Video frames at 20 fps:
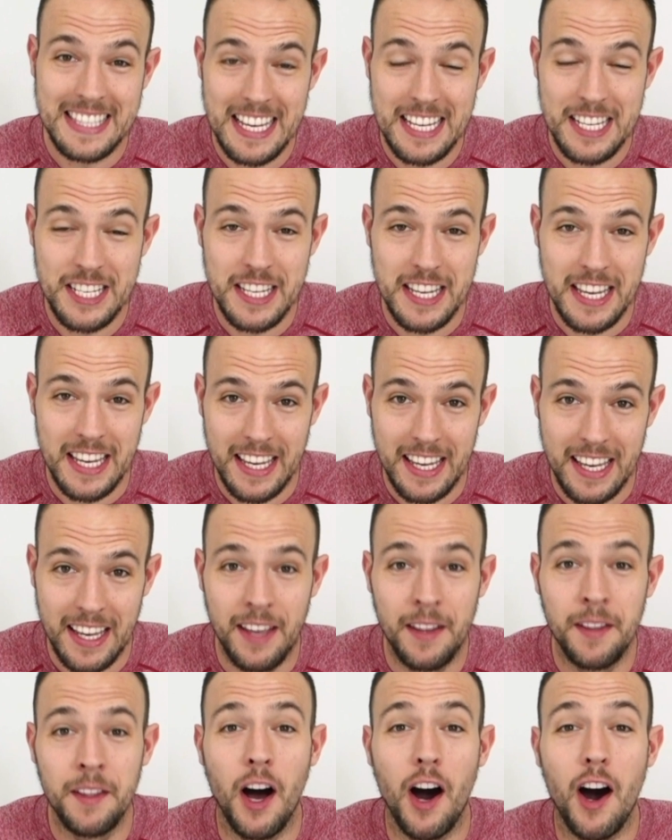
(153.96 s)
this year,
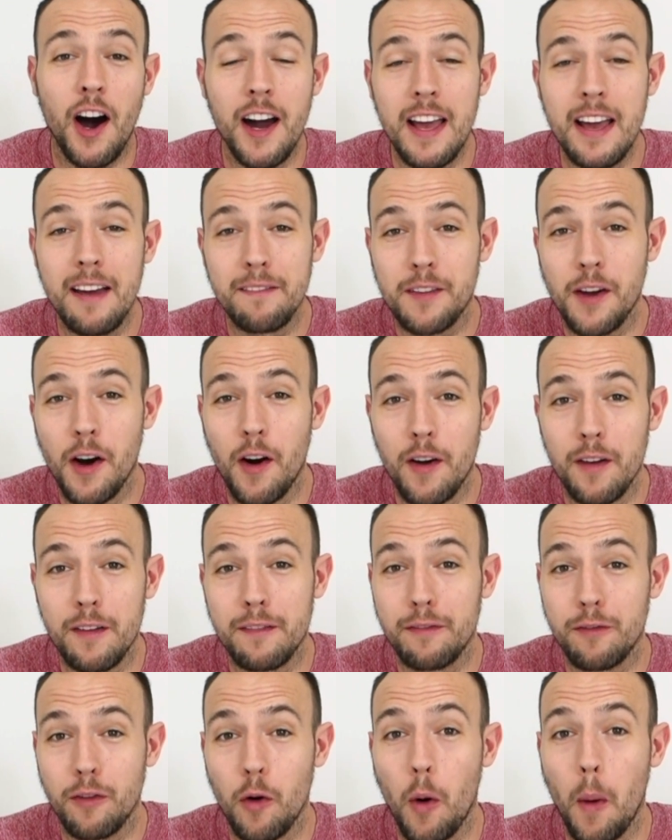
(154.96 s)
I have
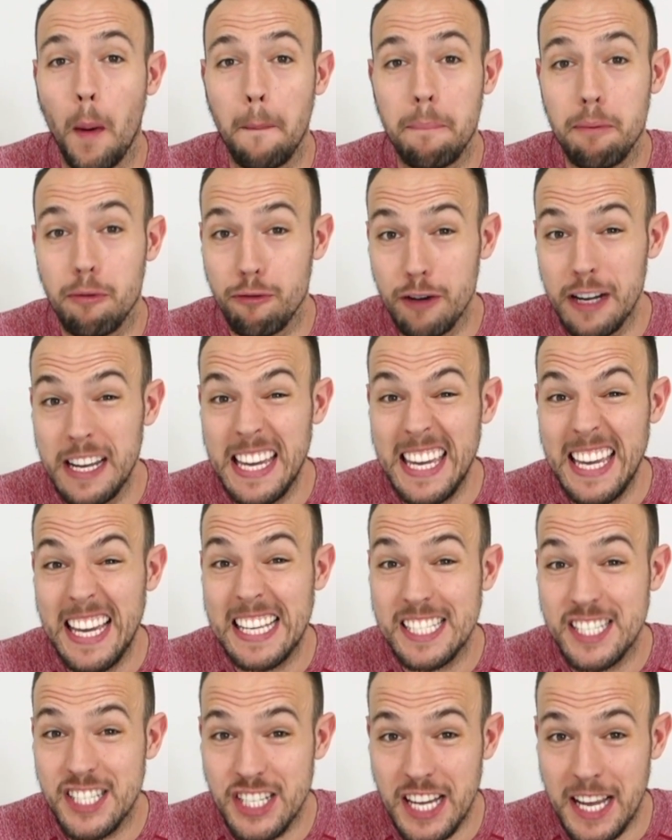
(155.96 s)
gone for
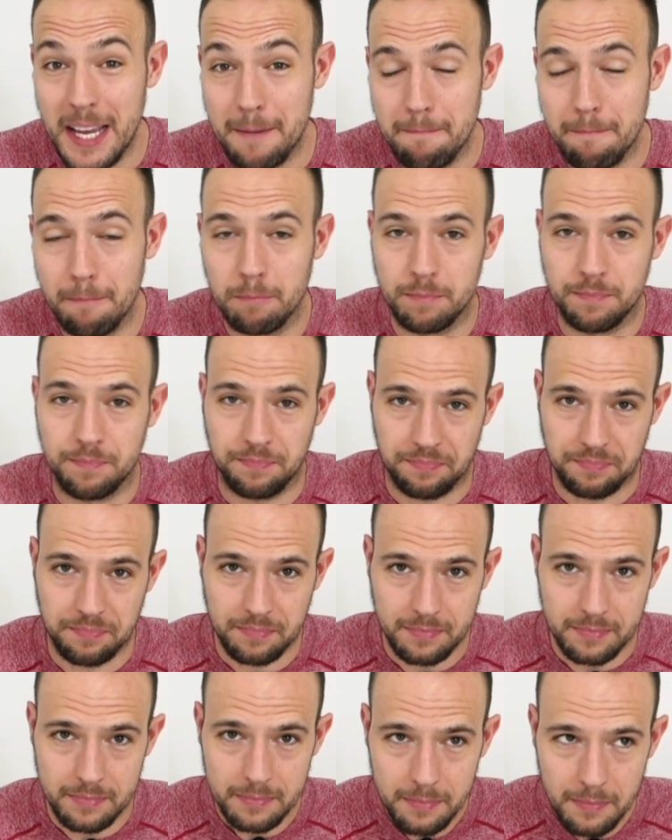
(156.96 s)
pre-gym.
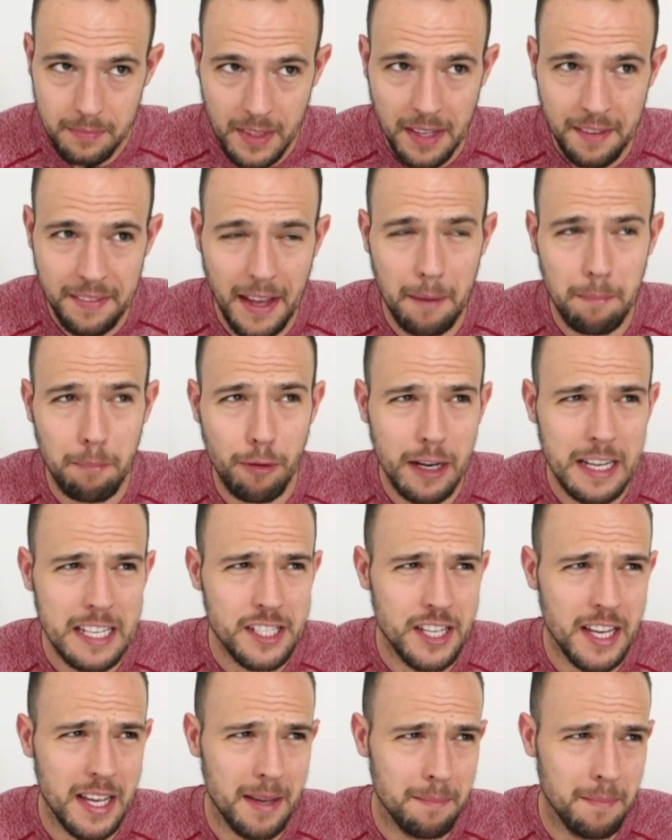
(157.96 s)
Now,
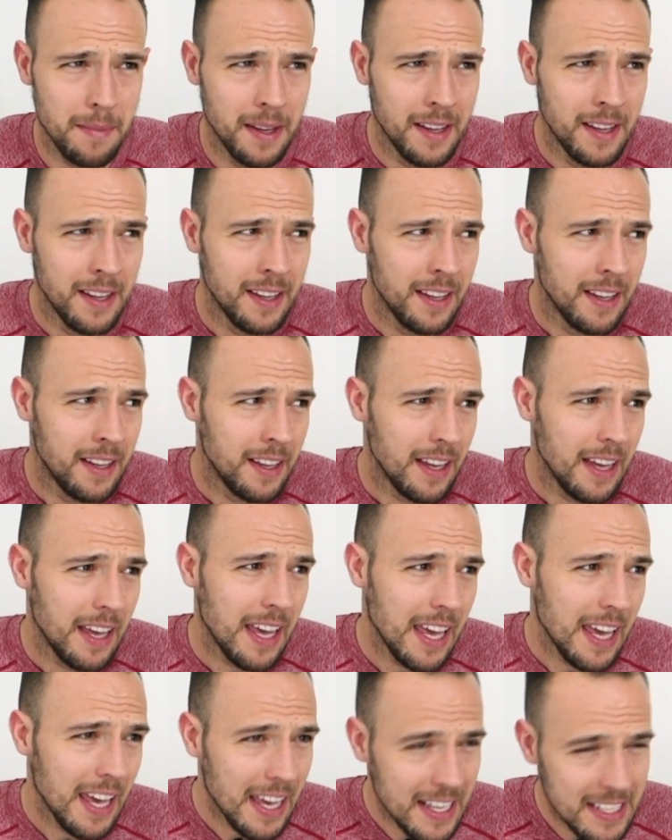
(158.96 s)
pre-gym
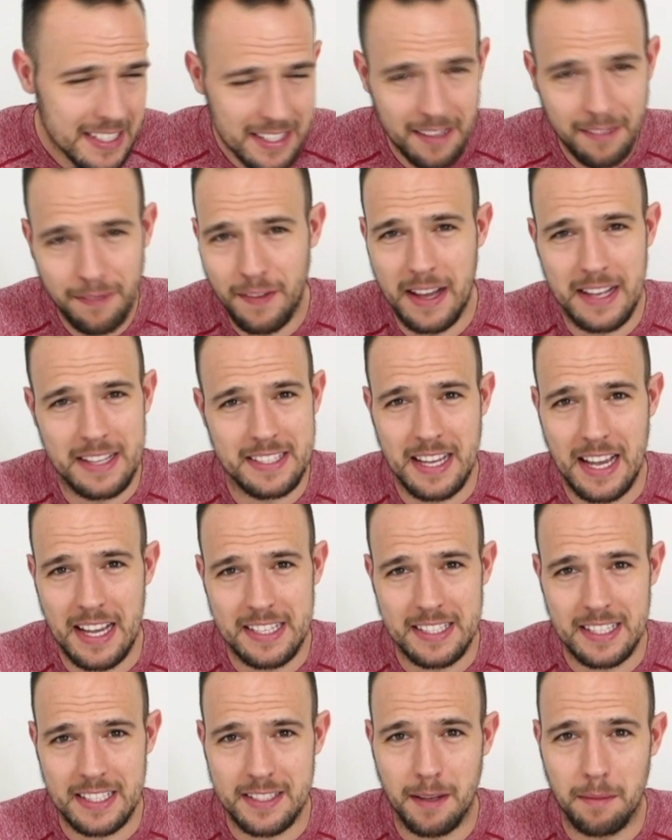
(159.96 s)
is a
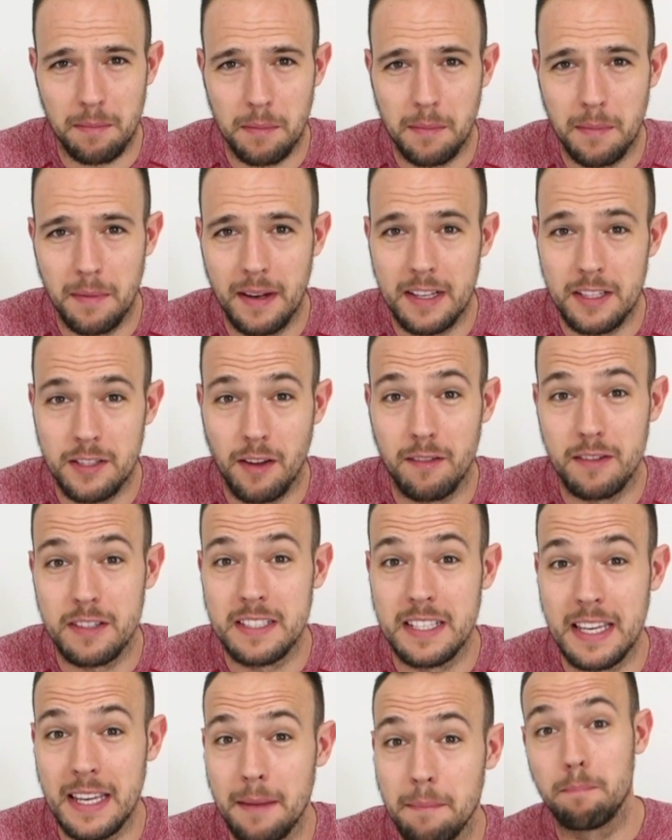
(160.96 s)
fantastic supplement. It's
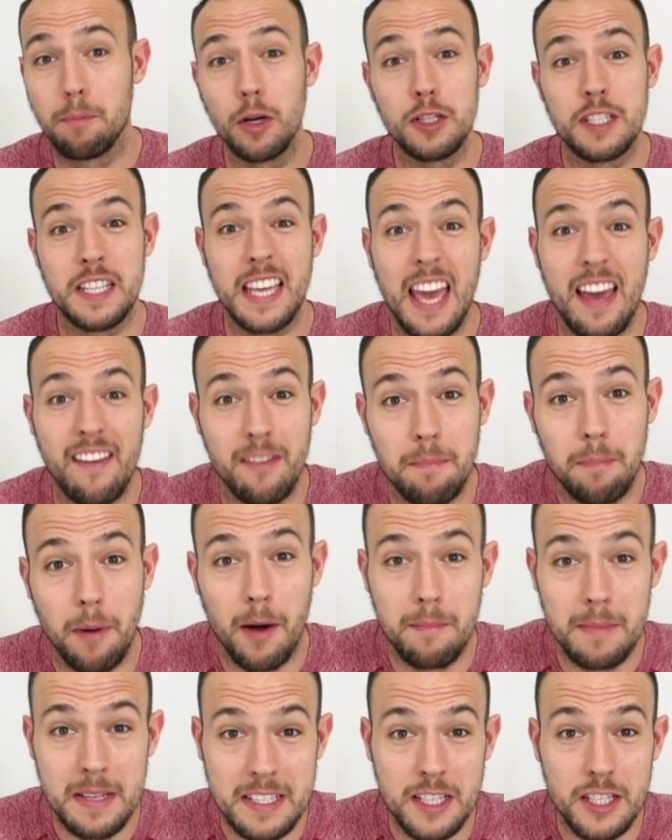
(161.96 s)
obviously put together
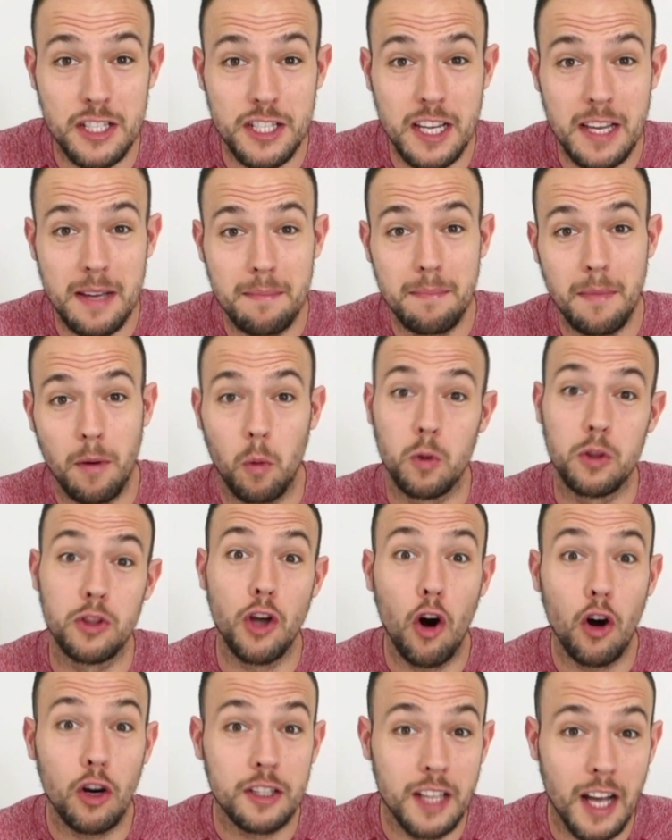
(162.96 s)
by Mr. Jim or
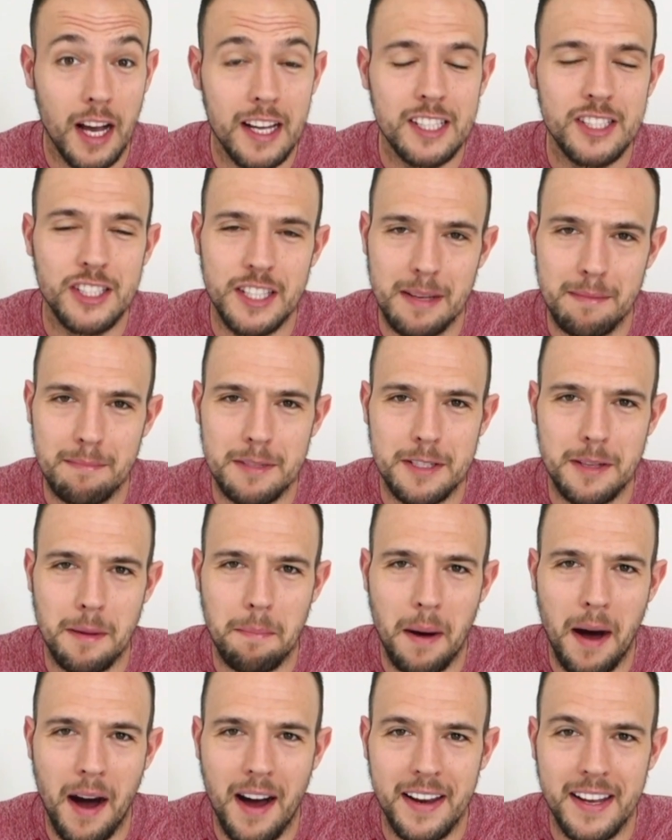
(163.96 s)
Dr. Jim
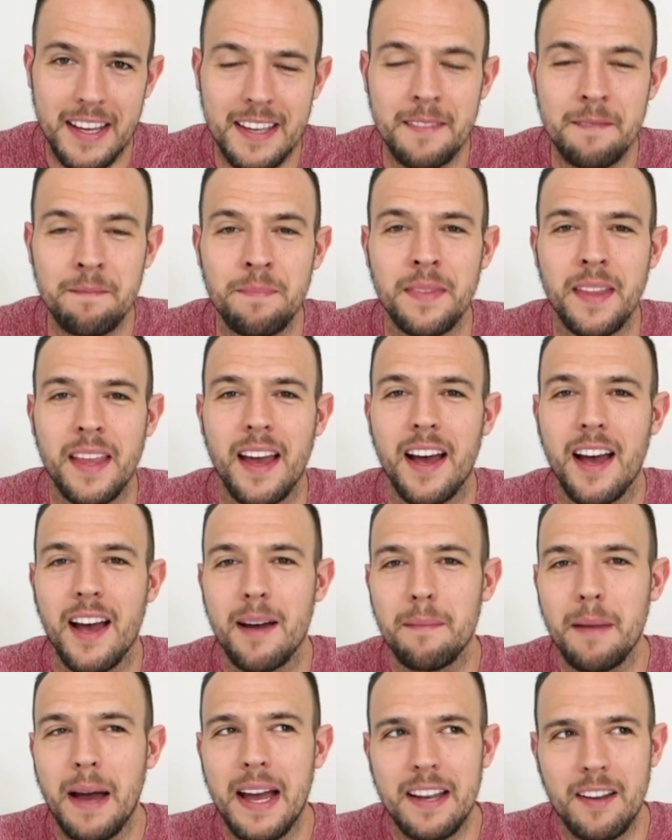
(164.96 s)
Stepani,
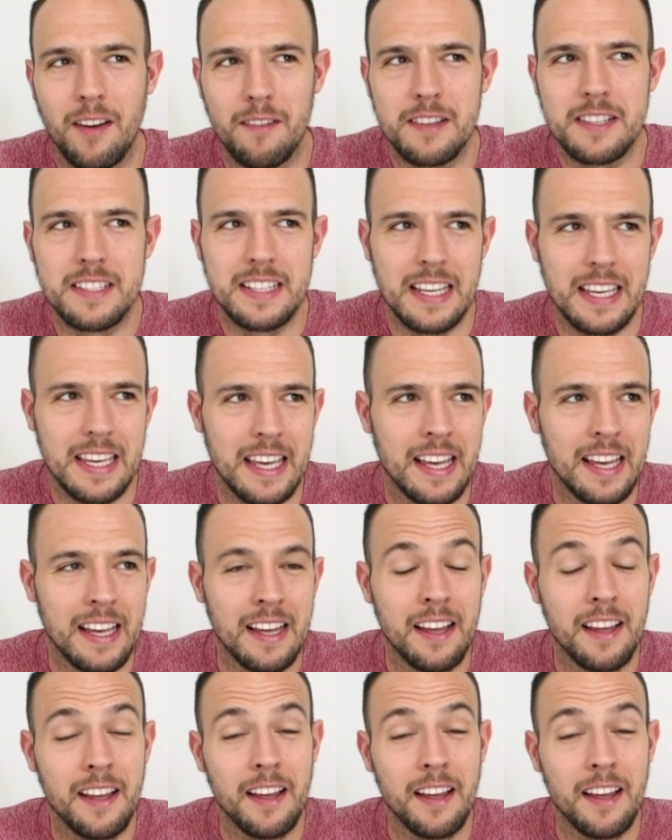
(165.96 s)
and obviously